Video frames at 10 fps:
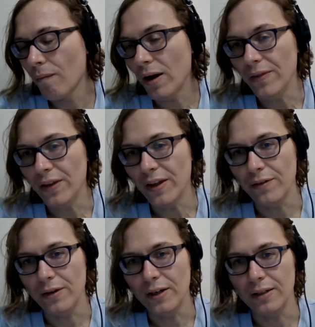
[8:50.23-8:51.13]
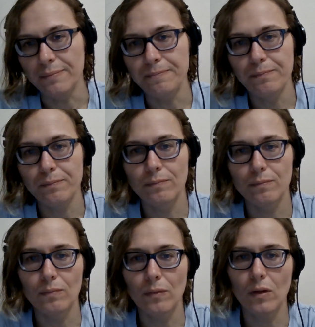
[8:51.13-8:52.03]
then
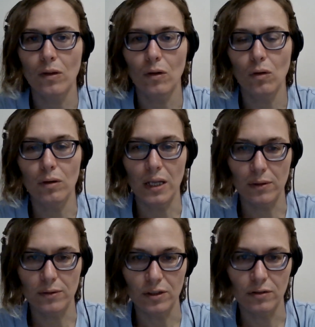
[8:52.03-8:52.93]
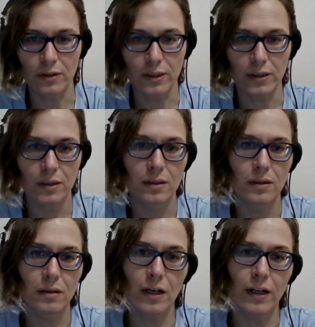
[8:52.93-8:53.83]
when that was over,
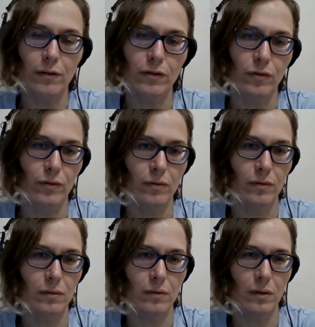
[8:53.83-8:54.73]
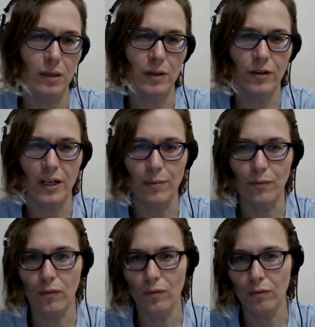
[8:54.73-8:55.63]
and it was around the
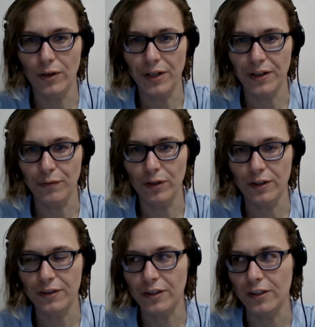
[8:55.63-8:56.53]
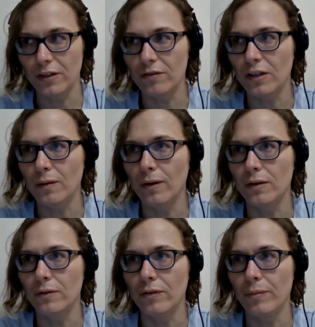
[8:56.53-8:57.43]
time when it really started to fall apart,
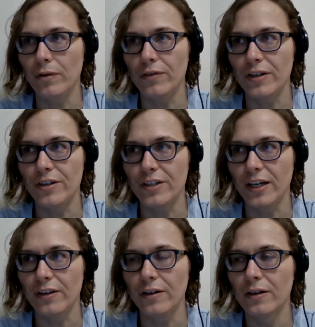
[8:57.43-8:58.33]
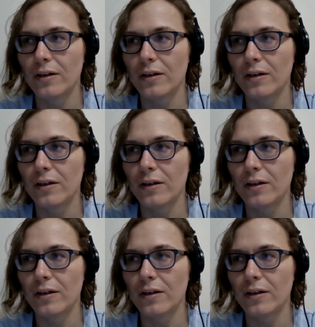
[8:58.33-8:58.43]
when we moved in together,